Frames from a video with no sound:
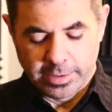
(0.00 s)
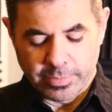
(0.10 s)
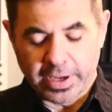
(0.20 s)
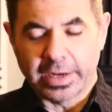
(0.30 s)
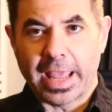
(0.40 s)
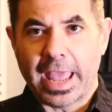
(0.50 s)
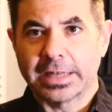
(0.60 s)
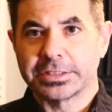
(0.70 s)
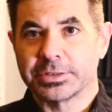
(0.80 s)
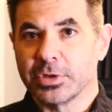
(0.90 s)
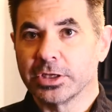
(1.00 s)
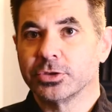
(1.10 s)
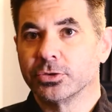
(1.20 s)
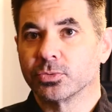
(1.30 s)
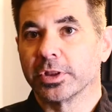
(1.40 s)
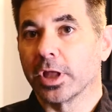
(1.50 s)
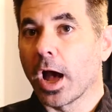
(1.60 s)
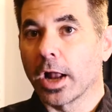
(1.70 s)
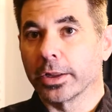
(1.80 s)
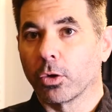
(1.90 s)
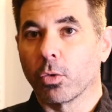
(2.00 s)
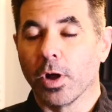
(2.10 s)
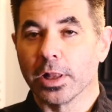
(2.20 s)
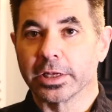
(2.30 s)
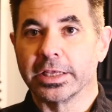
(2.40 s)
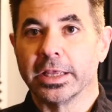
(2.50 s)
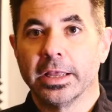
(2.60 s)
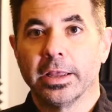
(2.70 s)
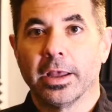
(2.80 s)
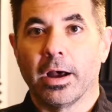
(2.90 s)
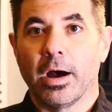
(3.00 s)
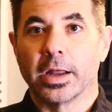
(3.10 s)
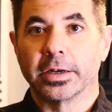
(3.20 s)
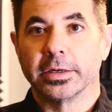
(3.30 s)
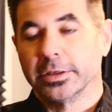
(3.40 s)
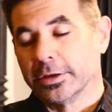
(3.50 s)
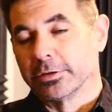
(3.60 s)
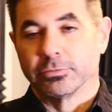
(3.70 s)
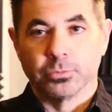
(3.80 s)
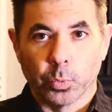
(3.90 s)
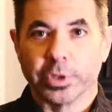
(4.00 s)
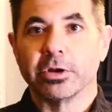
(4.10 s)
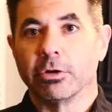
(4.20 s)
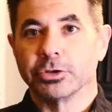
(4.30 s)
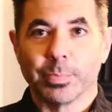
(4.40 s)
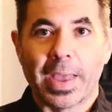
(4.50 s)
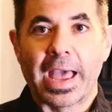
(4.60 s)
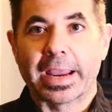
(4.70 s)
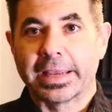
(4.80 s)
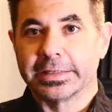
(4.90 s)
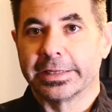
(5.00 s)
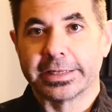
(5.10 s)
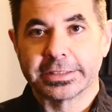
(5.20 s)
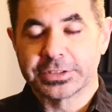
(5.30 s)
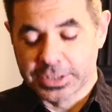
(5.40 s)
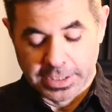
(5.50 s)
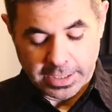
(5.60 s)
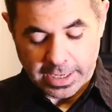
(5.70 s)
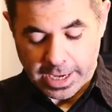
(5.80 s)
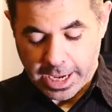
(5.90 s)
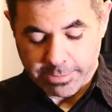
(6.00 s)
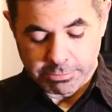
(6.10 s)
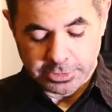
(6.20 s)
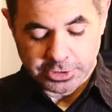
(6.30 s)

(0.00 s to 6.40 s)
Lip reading: but had some issues with the audio quality on Windows, Mac, and Linux. I